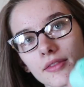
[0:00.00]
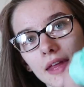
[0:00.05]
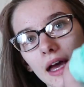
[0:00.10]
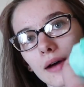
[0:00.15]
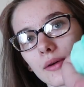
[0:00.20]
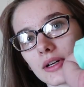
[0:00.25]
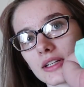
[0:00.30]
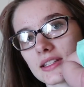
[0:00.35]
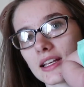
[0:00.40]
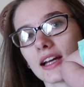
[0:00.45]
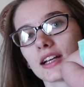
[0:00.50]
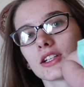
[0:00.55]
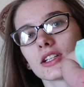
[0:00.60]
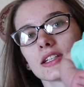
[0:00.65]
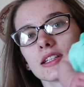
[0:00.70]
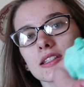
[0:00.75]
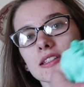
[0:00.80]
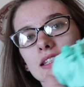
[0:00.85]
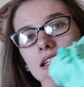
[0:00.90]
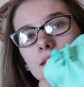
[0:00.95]
That one is
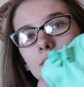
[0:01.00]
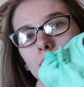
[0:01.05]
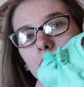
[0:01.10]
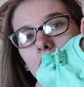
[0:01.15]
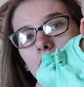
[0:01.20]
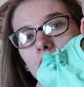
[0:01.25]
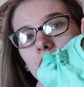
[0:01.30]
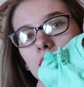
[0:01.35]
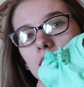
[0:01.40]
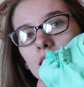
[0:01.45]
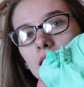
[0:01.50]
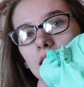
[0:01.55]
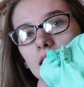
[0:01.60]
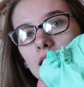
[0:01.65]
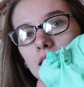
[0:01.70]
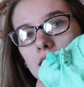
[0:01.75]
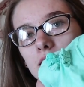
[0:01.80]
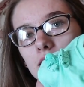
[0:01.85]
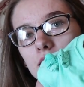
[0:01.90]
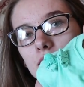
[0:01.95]
actually the same brand
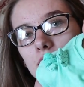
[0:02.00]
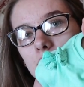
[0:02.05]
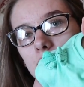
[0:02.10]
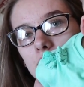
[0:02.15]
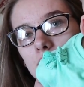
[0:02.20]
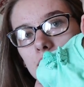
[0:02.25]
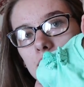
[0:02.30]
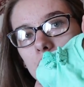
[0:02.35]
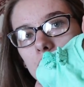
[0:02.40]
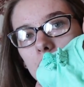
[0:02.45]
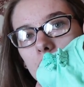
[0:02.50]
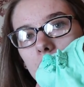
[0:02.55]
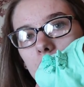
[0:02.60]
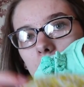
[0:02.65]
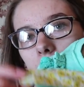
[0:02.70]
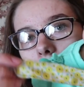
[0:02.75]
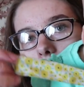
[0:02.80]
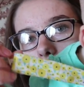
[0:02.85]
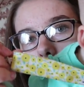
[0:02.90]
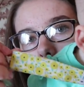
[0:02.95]
as this
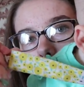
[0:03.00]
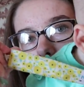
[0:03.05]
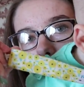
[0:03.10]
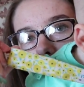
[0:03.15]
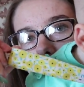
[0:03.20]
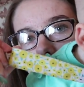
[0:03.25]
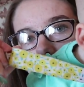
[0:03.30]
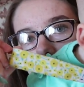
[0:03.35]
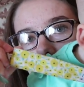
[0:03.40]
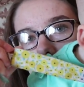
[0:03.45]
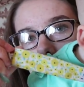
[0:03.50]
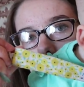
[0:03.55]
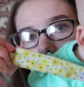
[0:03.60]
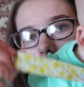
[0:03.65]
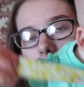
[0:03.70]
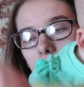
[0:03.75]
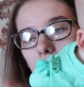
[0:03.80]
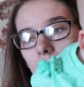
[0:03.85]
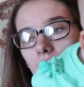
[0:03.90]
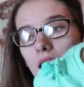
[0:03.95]
Binky Clip.
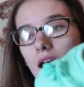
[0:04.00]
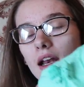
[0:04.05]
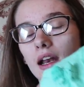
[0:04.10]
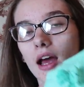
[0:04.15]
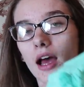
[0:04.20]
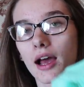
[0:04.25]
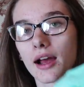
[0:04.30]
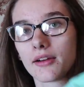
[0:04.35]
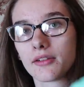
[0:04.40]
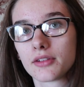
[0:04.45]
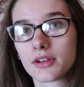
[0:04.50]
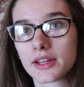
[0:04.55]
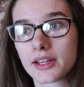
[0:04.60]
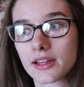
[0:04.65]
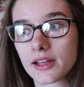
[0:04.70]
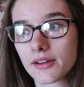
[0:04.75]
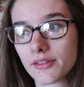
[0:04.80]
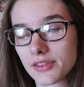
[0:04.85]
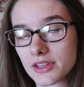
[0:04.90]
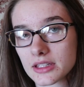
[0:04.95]
And I really
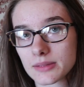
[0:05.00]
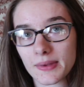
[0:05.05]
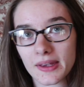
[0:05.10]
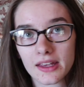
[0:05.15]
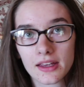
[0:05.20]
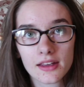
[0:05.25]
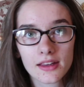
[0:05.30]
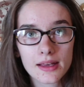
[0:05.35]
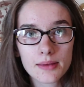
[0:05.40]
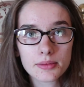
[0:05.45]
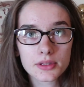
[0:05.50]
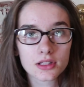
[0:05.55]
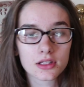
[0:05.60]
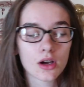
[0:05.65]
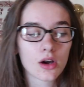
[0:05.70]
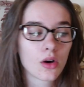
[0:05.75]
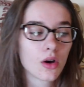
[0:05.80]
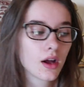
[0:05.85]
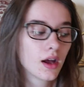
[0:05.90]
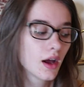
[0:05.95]
love these Binky Clips,
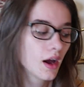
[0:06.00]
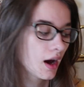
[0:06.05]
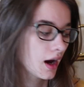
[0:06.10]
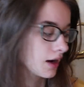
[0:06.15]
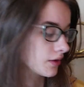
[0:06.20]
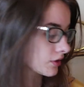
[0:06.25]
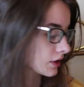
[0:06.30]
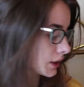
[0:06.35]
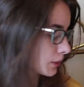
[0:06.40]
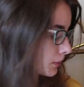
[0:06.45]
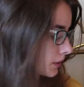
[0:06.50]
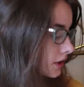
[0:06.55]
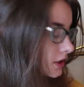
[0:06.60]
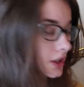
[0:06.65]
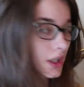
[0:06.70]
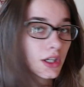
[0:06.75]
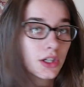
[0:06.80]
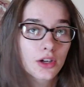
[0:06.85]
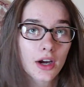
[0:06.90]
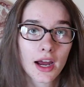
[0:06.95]
so I really
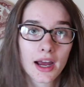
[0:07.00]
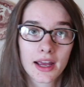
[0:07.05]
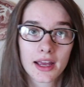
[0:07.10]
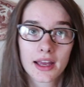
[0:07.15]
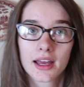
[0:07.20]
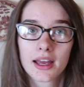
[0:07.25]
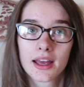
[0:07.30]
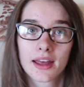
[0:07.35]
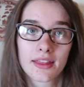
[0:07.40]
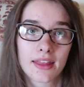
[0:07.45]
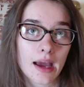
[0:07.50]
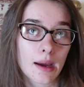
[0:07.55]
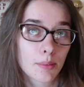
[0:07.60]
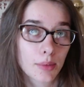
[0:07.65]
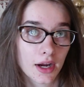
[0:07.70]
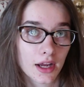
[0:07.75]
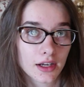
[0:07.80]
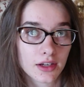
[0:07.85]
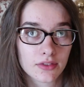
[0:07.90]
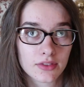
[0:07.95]
wanted to try that
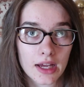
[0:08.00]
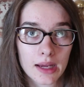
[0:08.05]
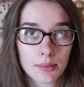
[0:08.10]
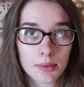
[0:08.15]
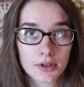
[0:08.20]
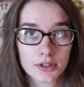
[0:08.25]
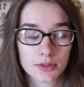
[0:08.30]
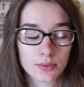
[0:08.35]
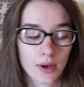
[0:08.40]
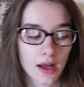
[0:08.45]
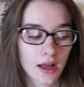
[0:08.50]
brand of diaper as